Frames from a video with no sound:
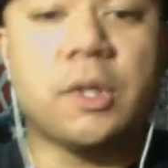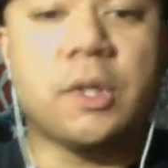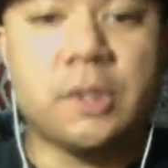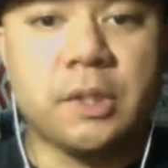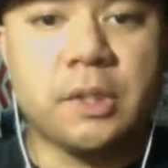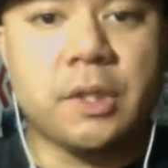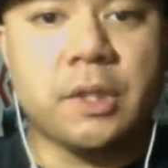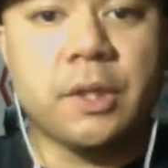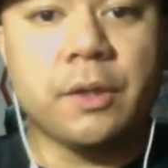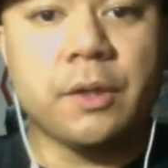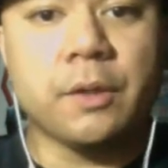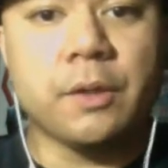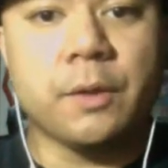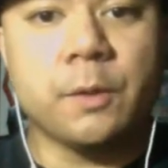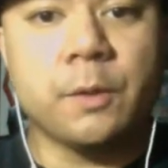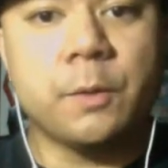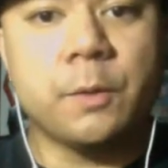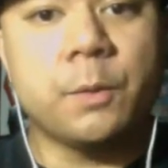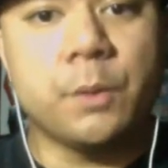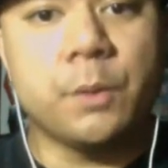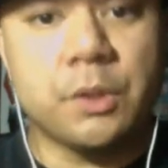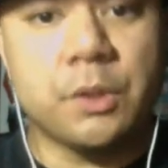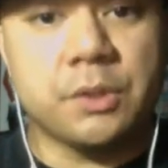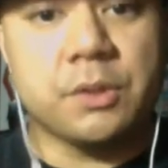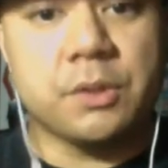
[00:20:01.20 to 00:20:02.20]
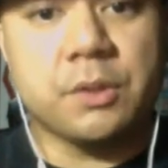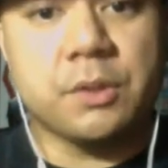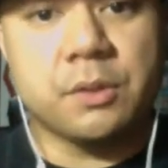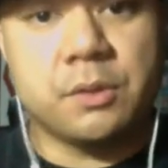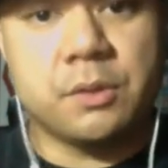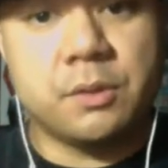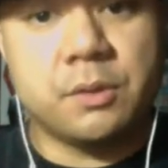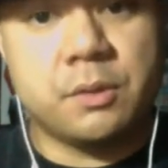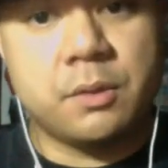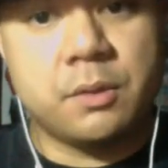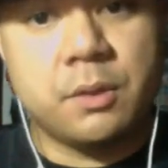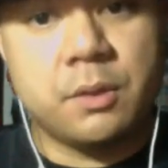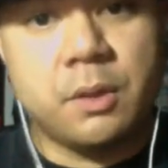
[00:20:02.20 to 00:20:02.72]
together, which
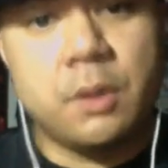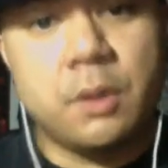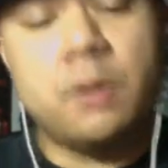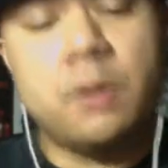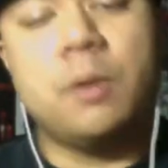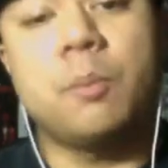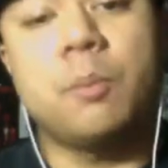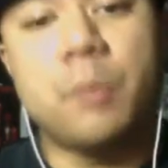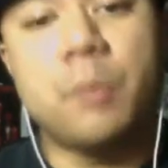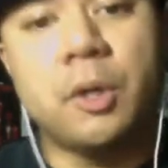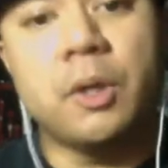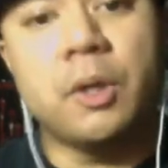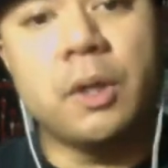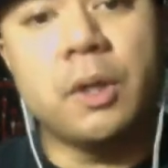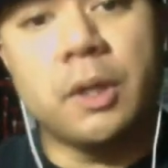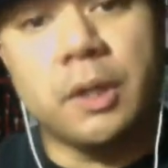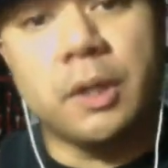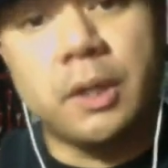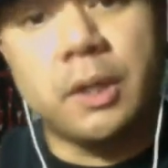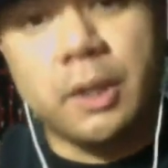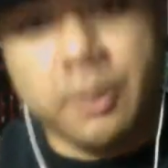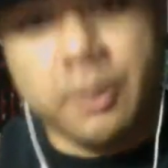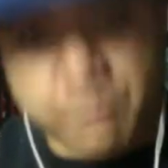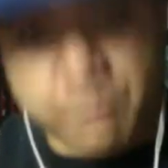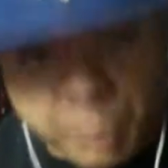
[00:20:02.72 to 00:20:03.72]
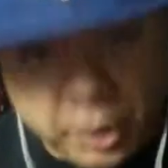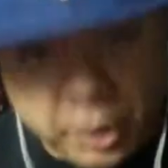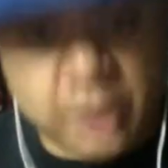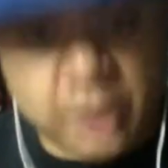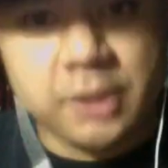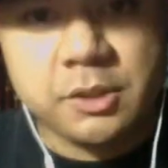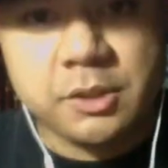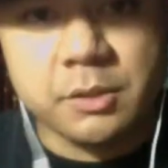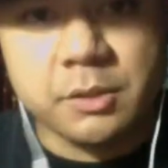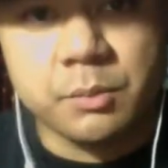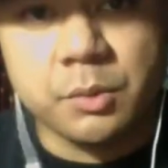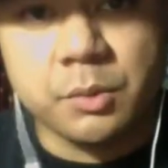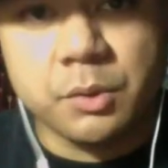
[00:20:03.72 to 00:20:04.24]
is merely
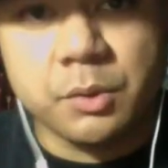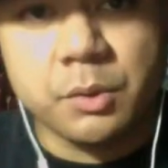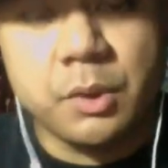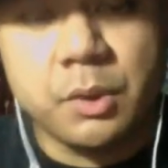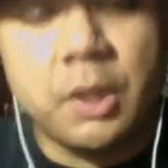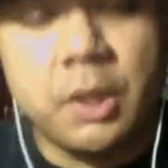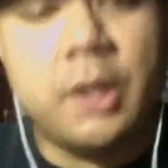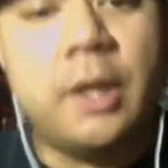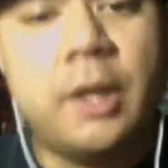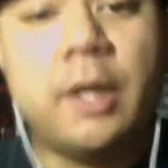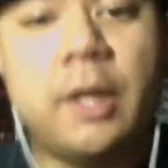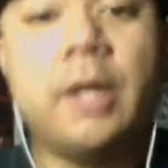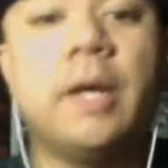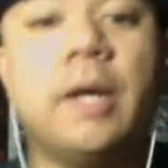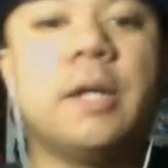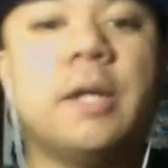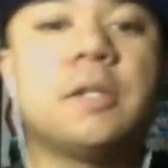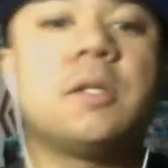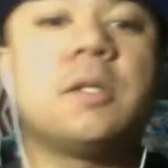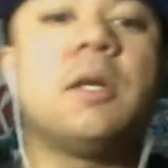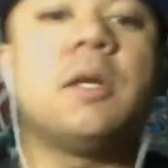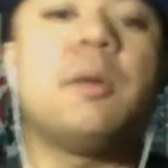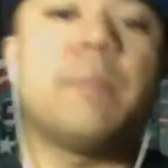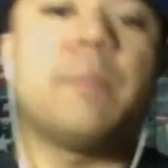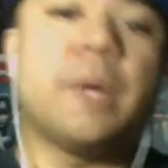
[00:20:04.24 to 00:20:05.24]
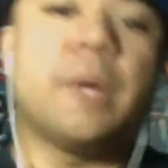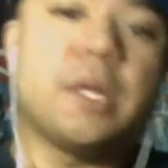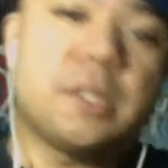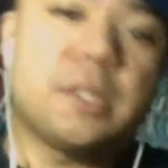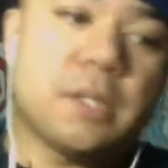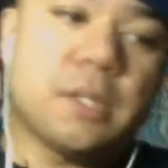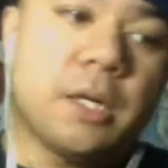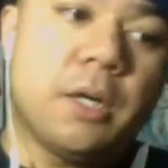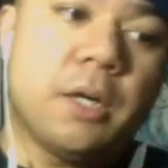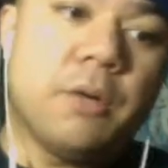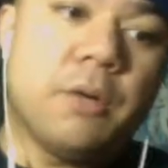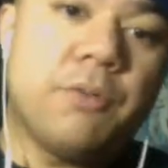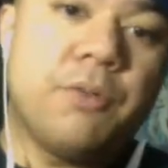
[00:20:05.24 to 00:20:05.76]
impossible. As
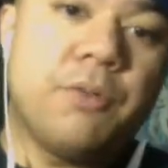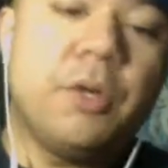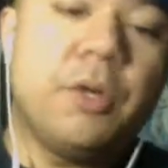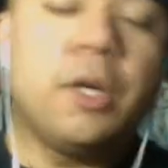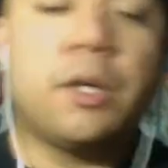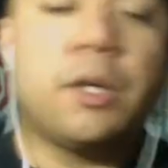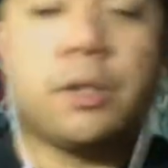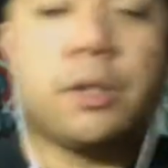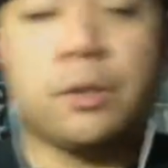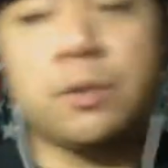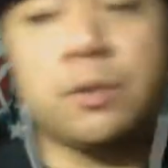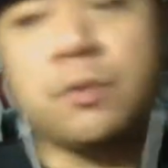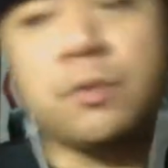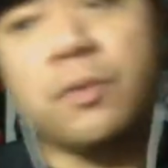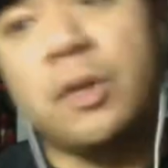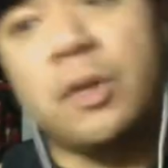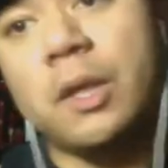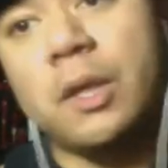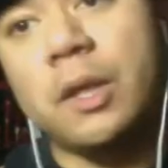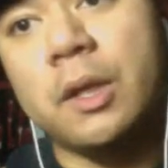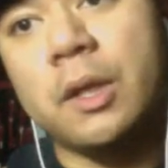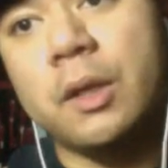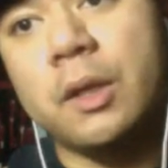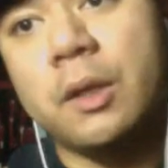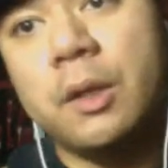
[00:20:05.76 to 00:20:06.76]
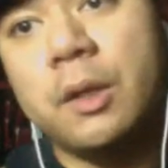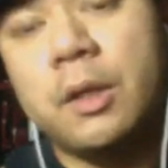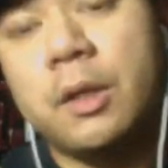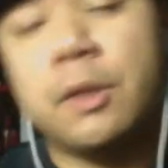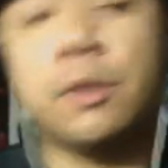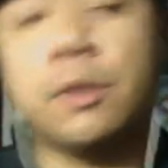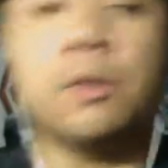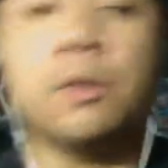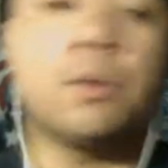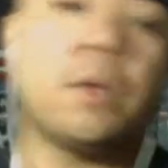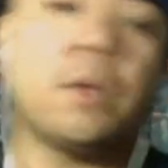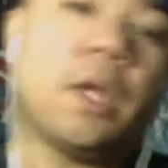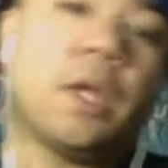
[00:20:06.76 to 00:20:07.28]
myself, Coach Vinny,
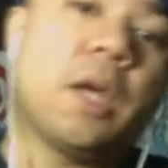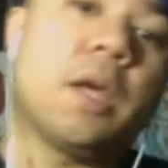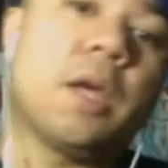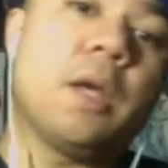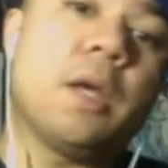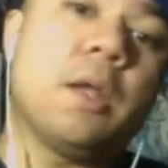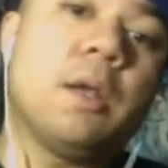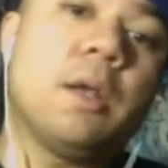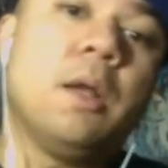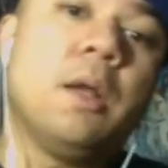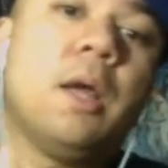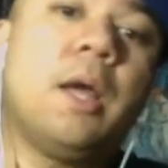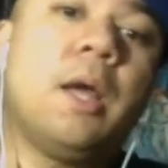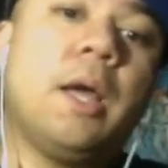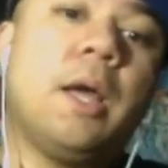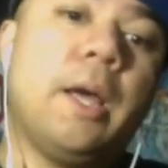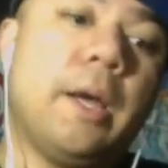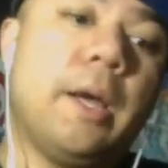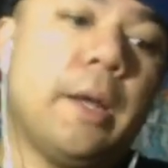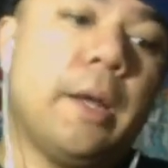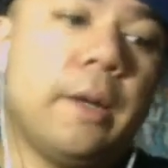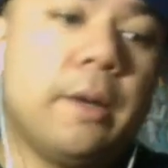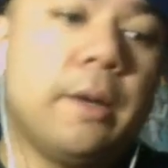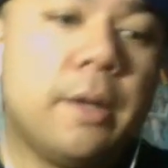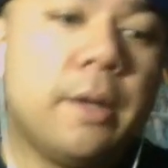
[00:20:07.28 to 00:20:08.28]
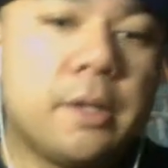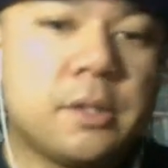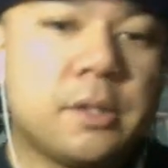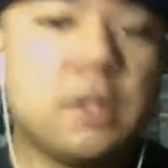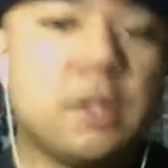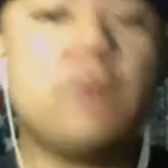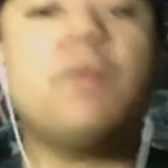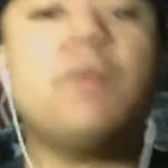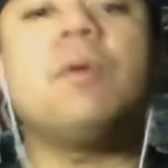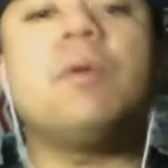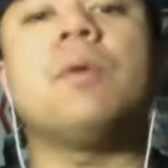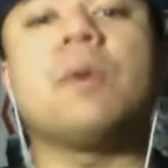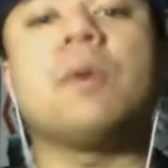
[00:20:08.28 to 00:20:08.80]
Tito Ken, and
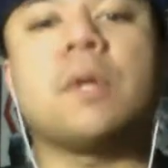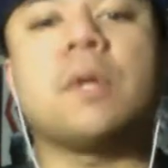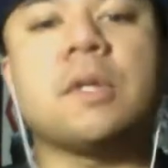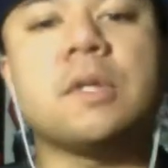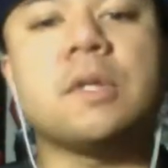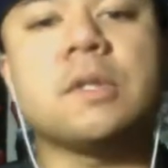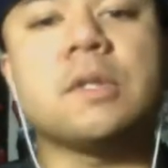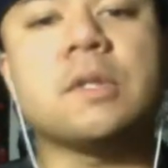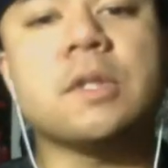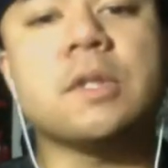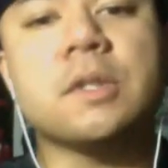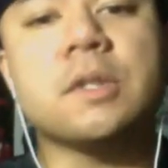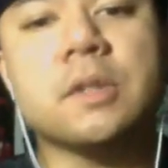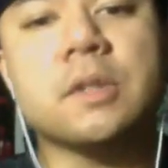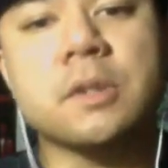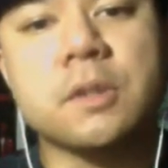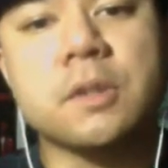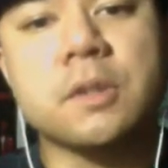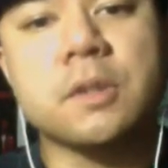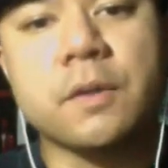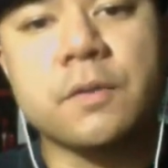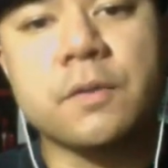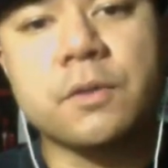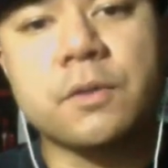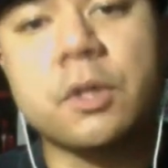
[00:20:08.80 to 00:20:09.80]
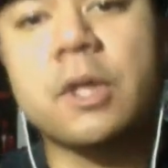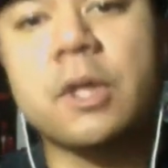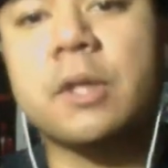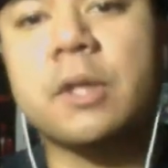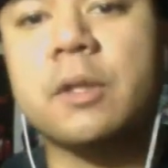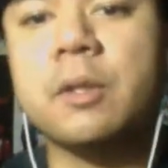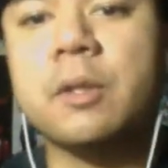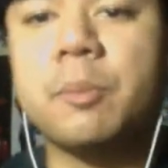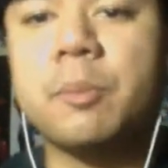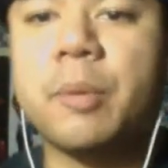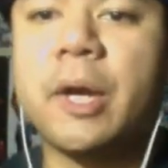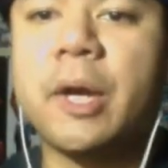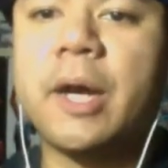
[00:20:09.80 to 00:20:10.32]
several organizations have tried in
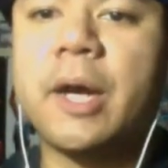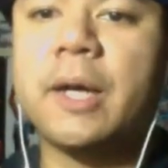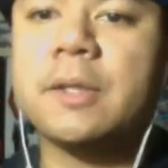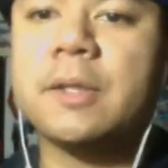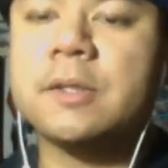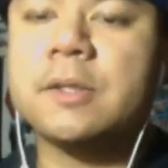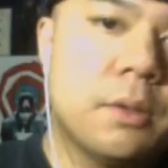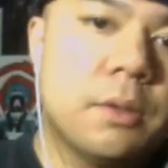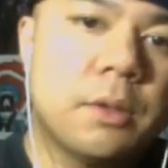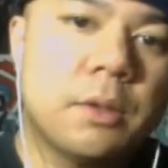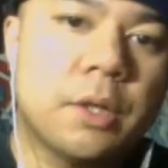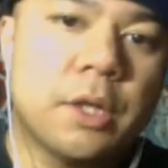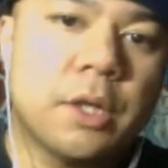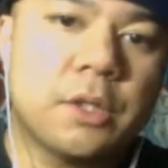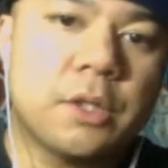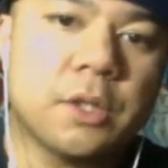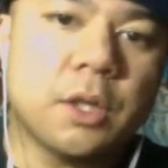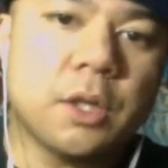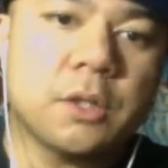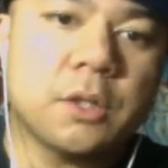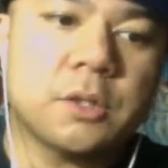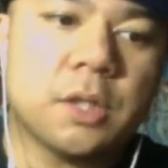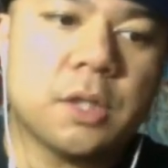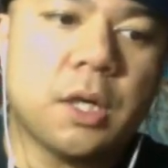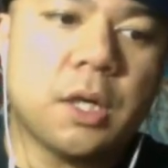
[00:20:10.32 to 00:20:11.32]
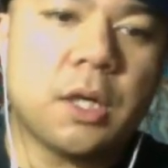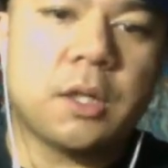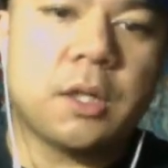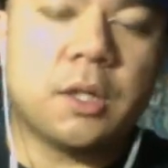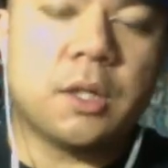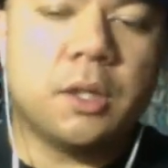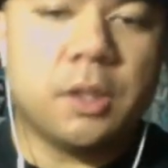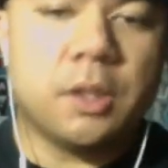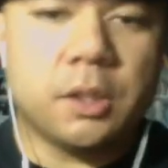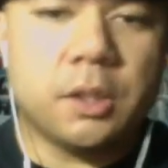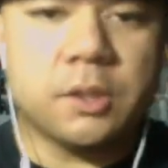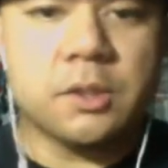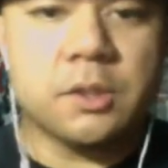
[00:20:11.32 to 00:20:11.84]
the past, it's all talk
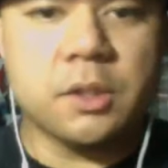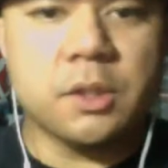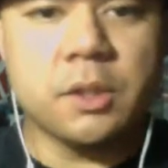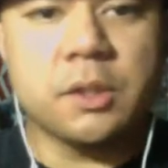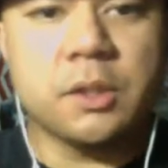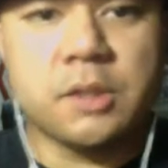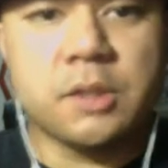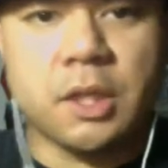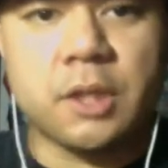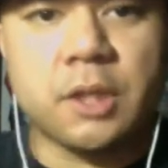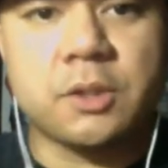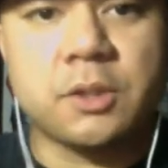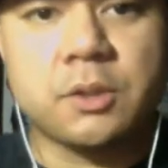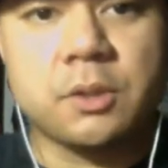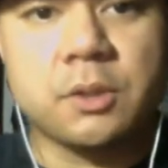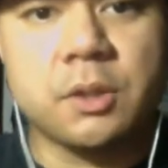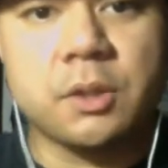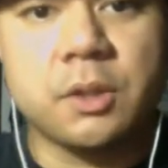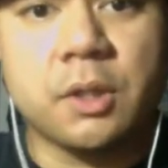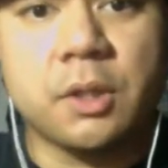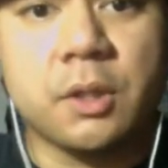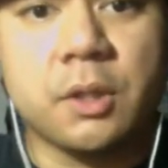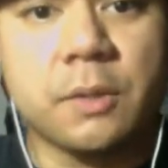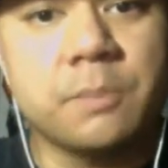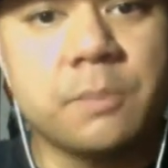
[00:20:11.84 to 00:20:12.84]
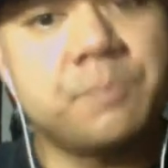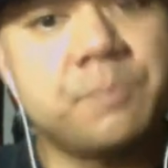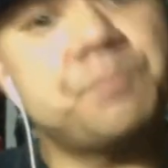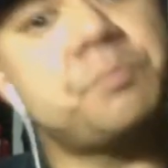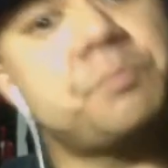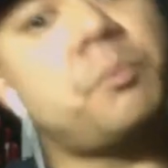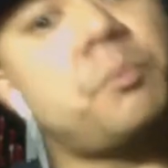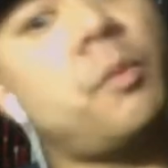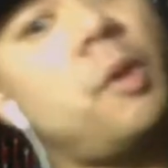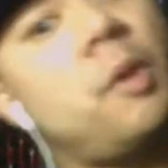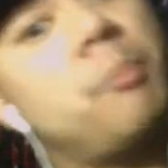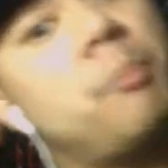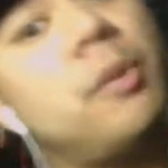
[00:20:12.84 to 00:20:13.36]
until it's actually done.
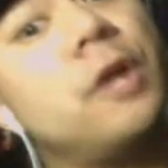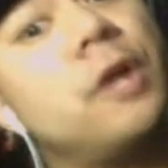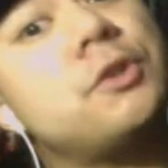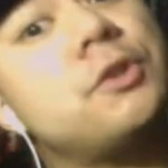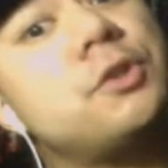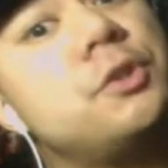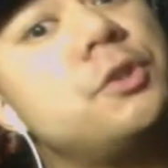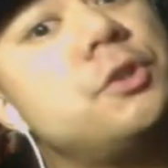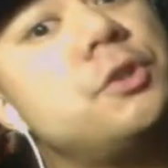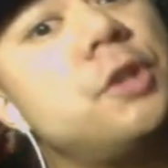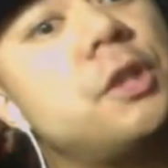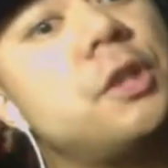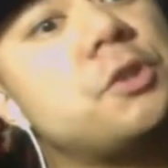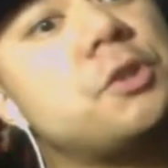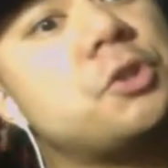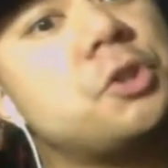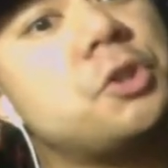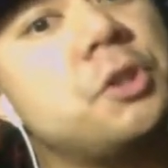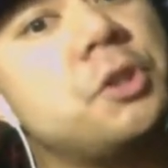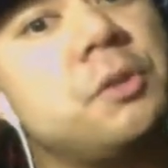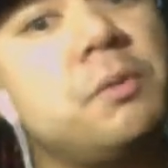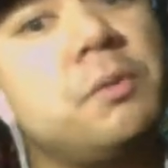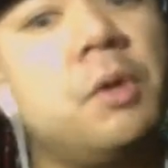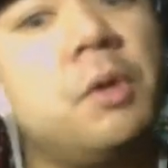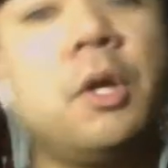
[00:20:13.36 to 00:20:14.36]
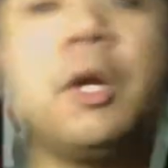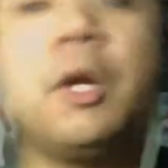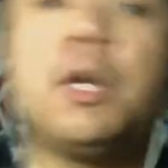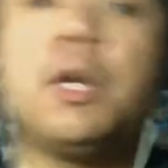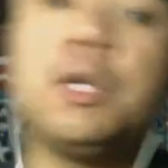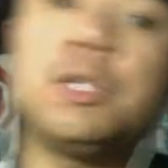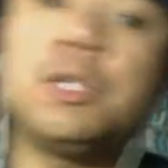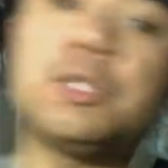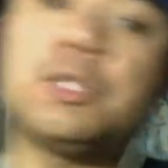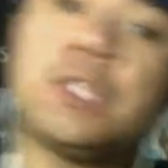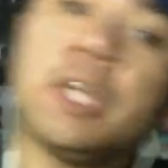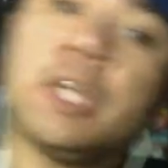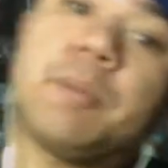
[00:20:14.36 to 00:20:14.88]
Best suggestion,
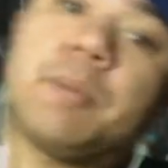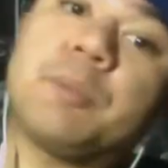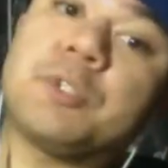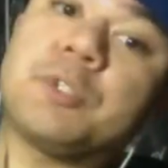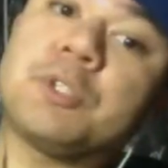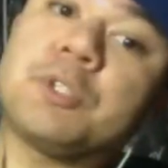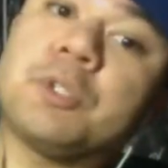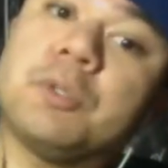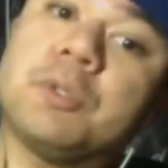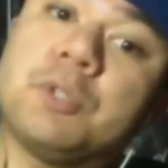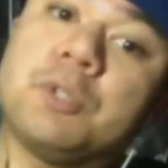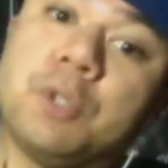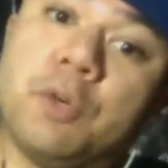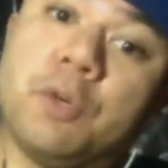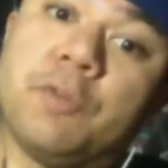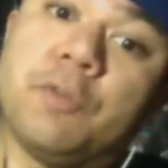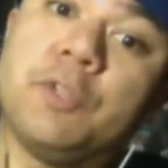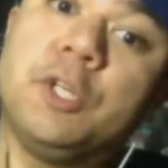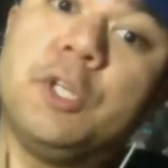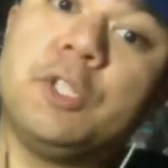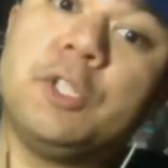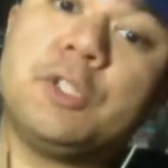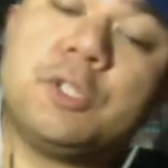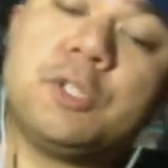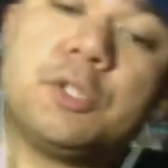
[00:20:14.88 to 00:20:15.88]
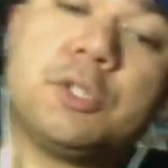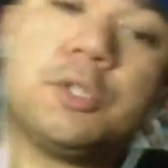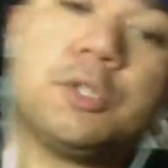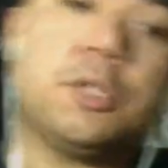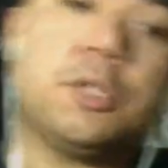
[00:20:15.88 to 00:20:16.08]
champion of this,